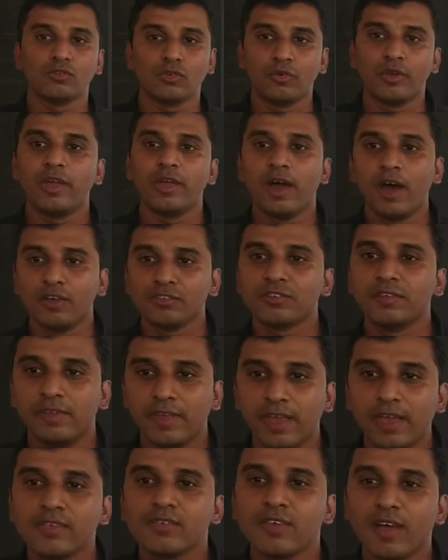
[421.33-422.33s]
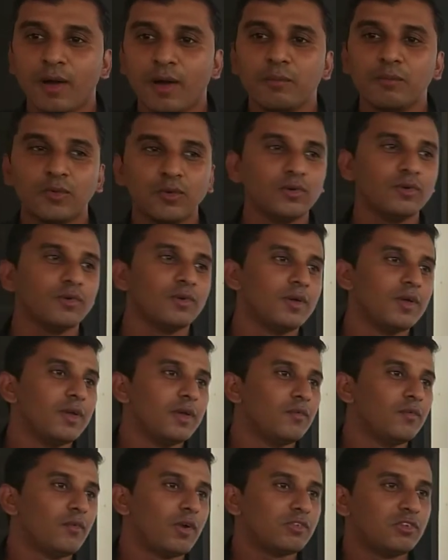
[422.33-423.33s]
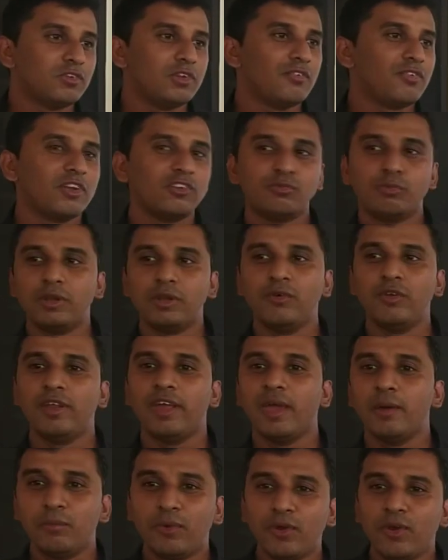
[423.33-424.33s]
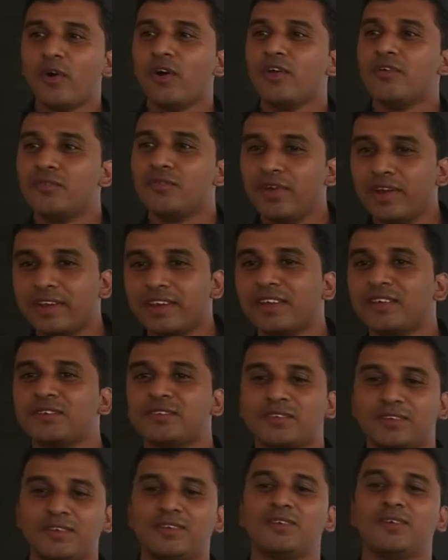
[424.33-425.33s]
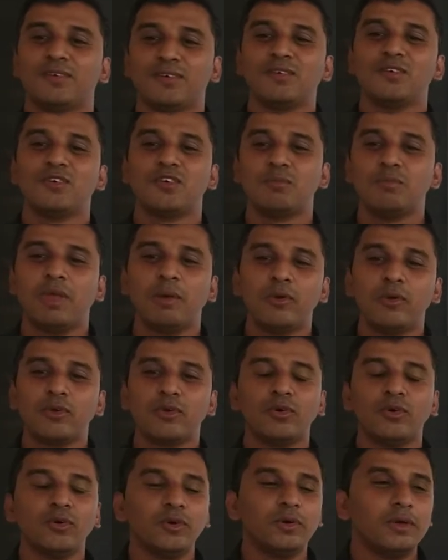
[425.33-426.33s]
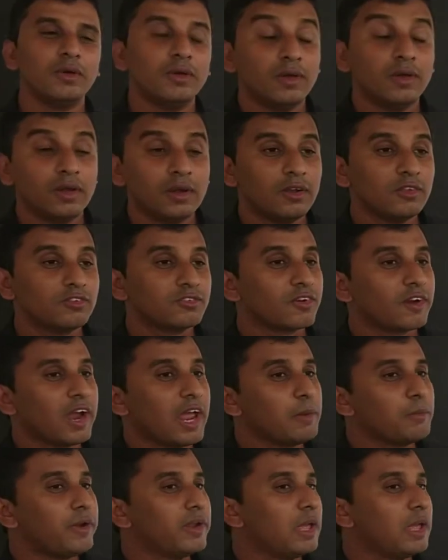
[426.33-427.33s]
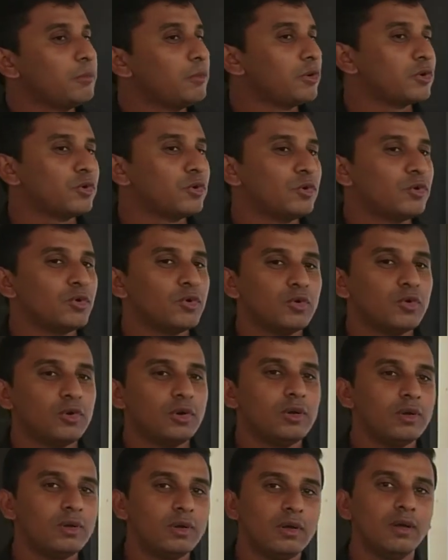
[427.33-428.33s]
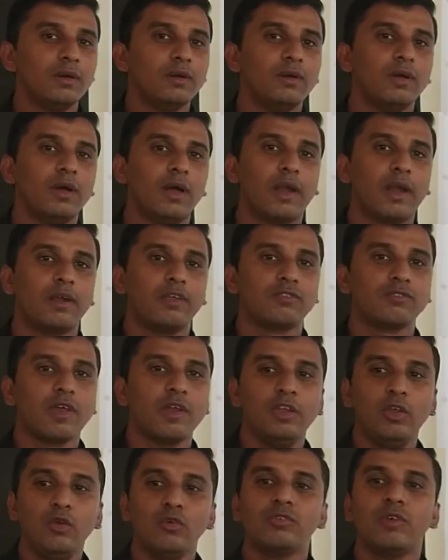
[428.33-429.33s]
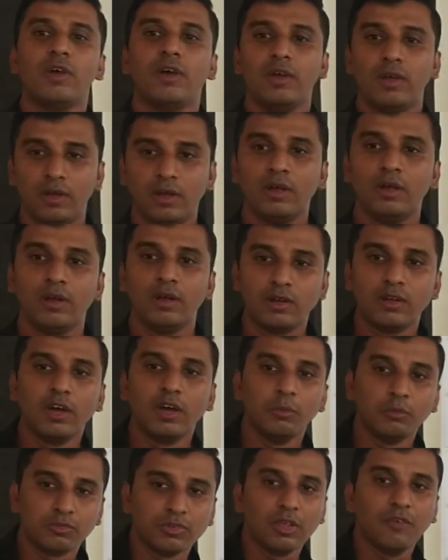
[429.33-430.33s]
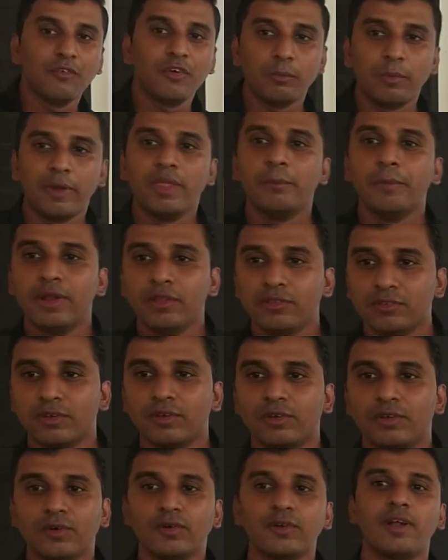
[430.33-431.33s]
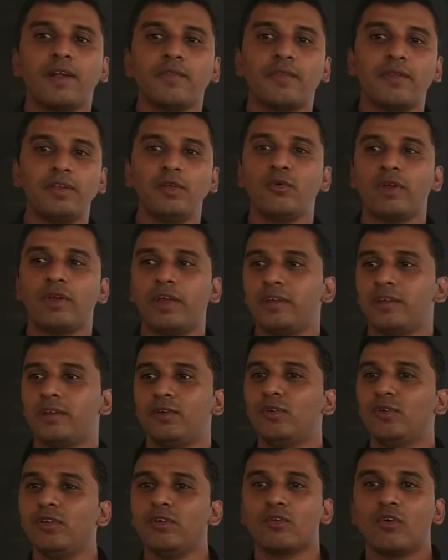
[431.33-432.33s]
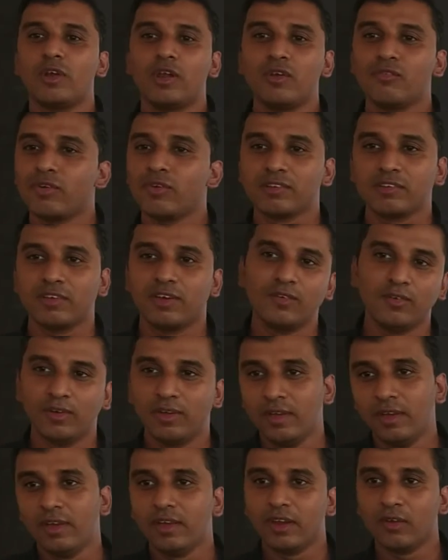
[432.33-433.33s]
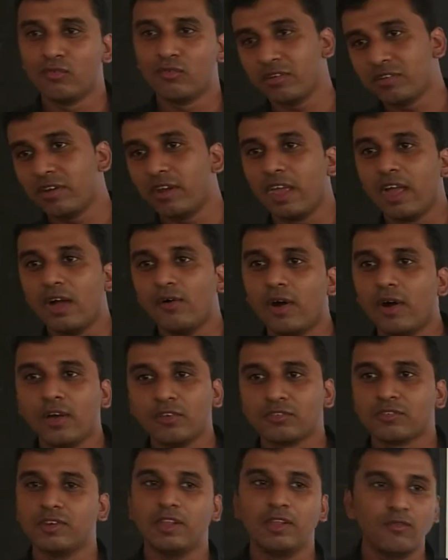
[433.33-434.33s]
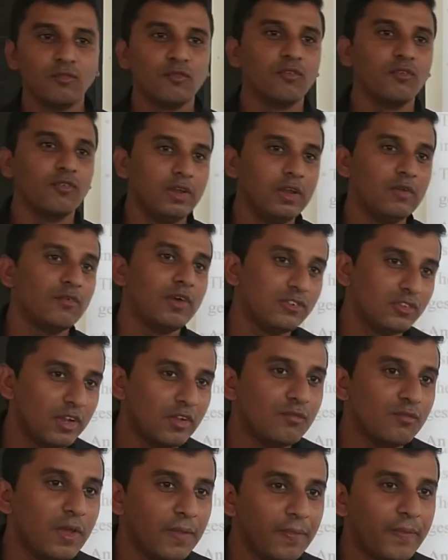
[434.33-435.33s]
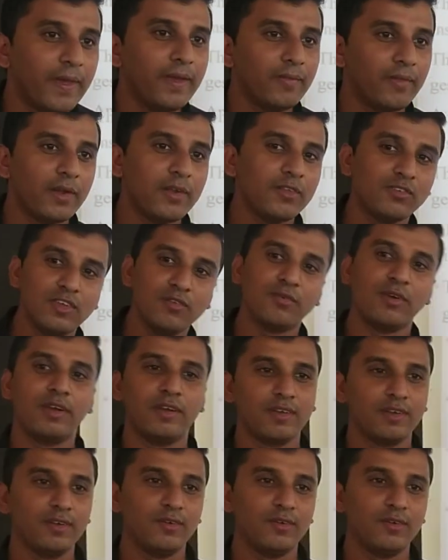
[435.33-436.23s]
when I ask in the exam, what is the difference between embryo and fetus, you should be able to describe and able to understand, use the terms given by the medicine. Not that you write your own reflection. Reflection I have asked in Evangelium Vitae, that is different.